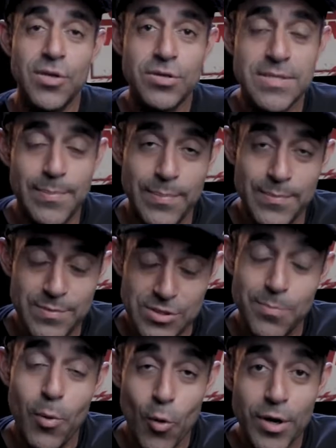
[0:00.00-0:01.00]
you're
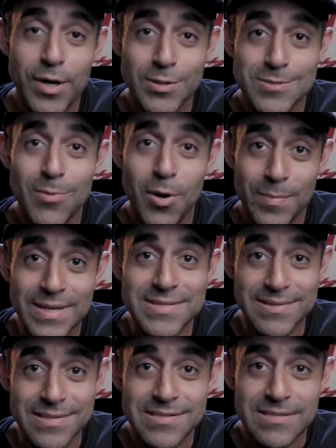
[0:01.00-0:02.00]
supporting a small
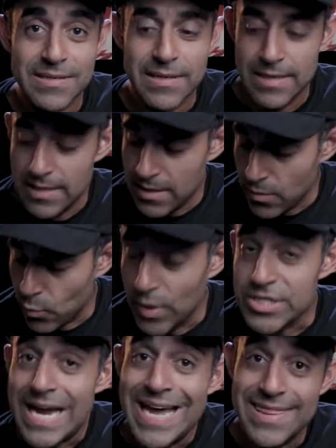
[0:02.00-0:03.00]
business,
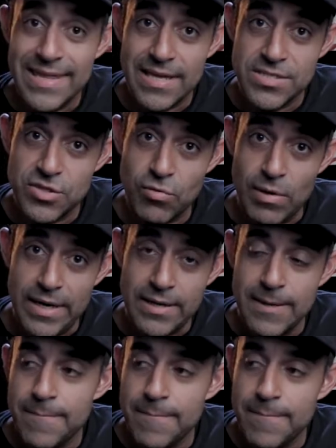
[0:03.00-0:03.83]
which I think is great.